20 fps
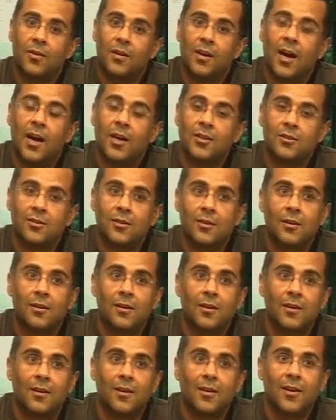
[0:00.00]
Anchal,
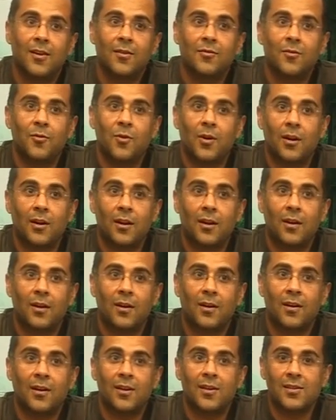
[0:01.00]
if you are
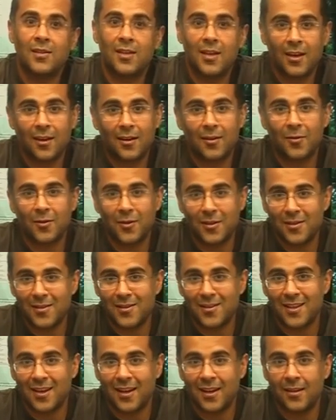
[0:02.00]
listening to this,
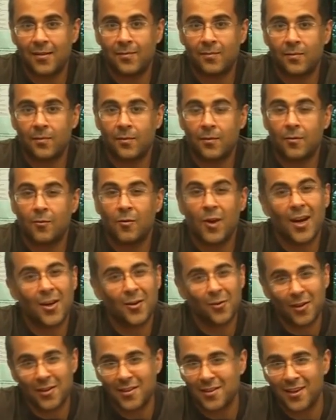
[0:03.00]
why are
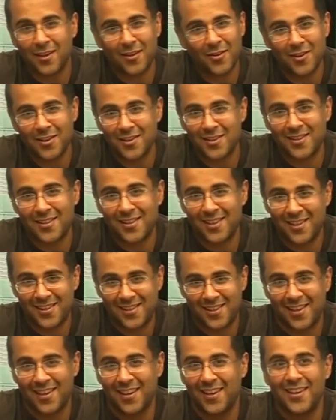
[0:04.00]
you listening to this?
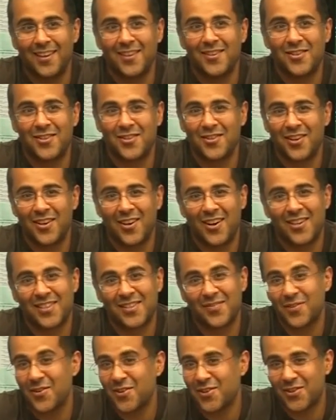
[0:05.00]
Seriously, you're not
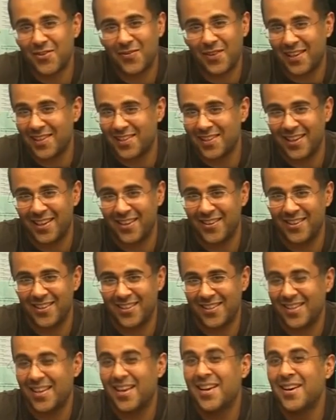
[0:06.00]
supposed to be listening to
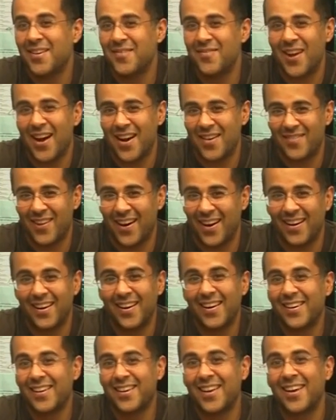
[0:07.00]
this. Bye bye.
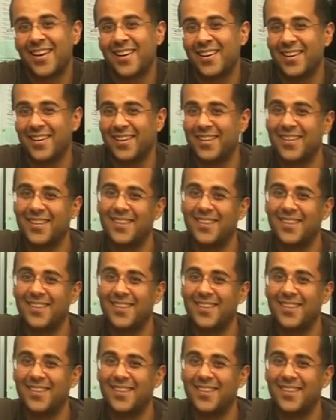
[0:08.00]
Take care.